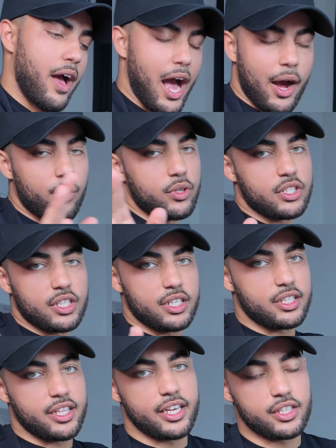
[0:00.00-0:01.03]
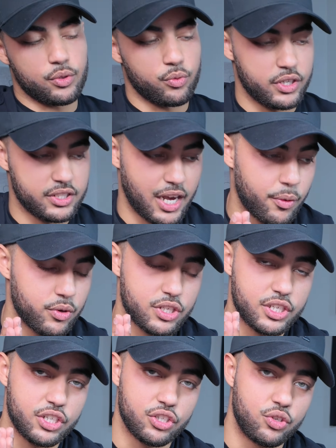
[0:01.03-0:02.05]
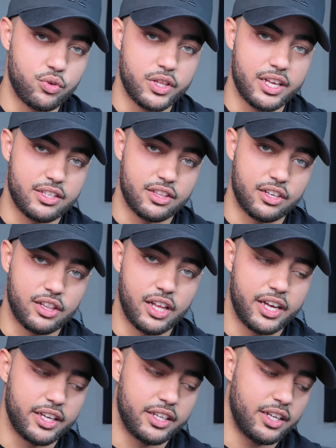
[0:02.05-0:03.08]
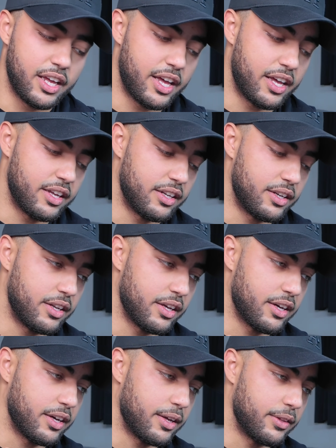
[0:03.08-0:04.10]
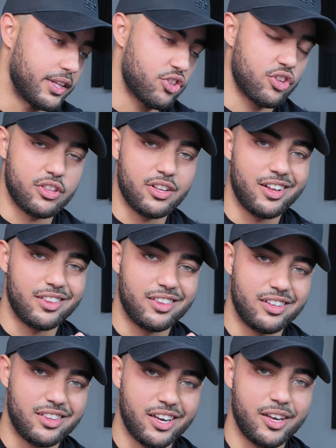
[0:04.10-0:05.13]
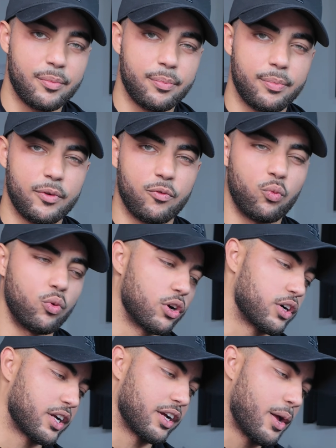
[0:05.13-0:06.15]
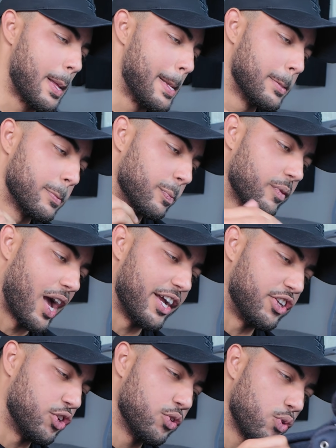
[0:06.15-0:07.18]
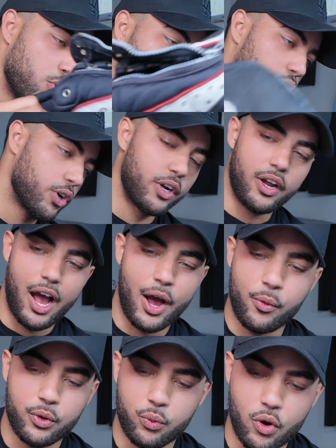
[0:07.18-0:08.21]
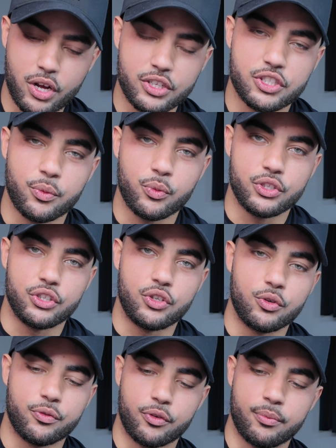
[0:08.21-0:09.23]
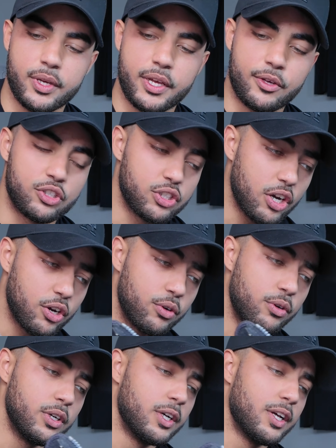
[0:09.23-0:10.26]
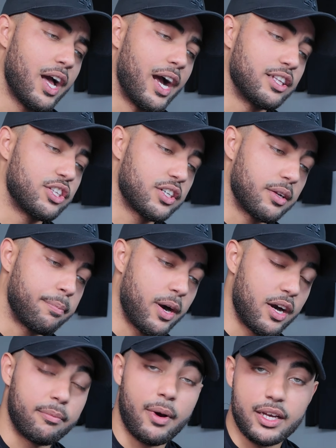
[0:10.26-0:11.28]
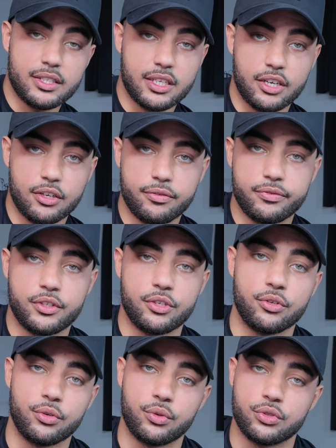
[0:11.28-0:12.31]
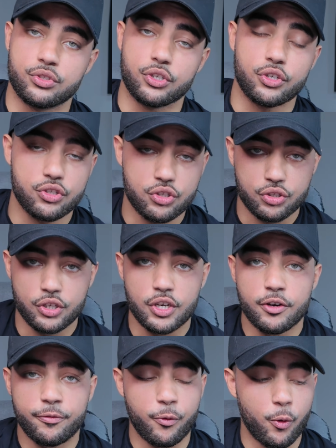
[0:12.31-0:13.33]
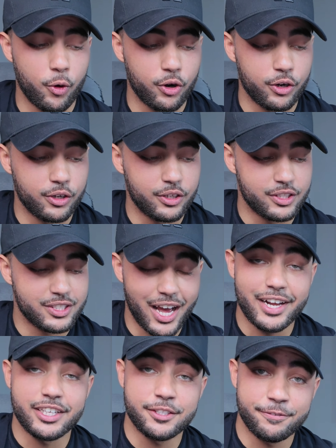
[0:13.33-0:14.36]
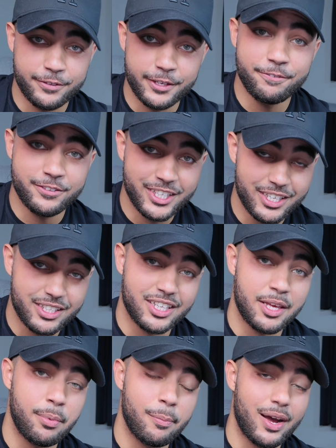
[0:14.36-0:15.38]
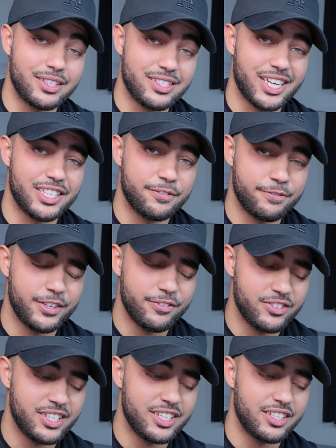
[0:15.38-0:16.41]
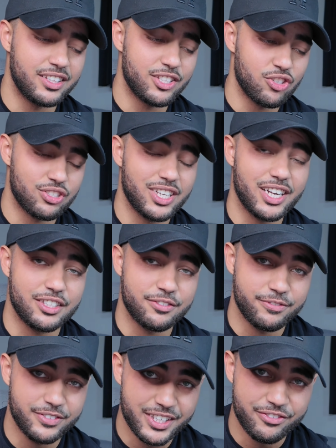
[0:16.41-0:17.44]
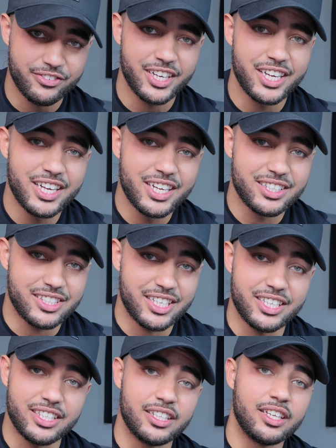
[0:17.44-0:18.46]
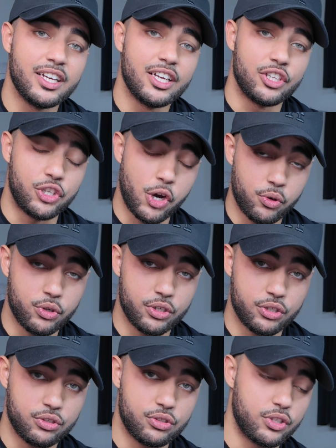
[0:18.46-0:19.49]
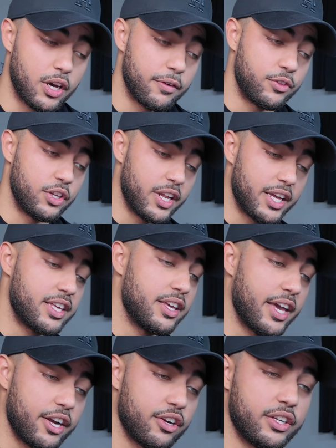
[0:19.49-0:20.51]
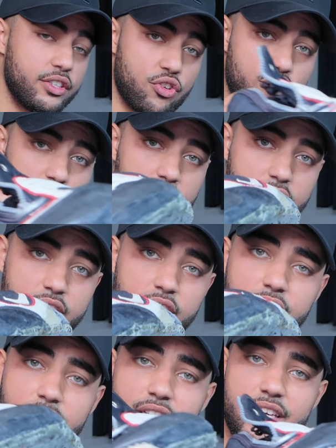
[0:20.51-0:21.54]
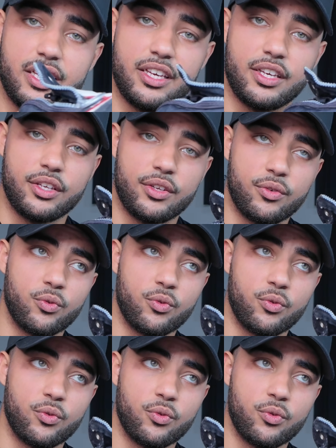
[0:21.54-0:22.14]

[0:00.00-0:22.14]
I wasn't going to take the risk. I wasn't going to do that to the client, and that's just not the type of work I do or I would want someone to do for me. So I took it upon myself to search for size 15. Keep in mind, size 15. These are size 15 donors of the Nike Air Indestruct, the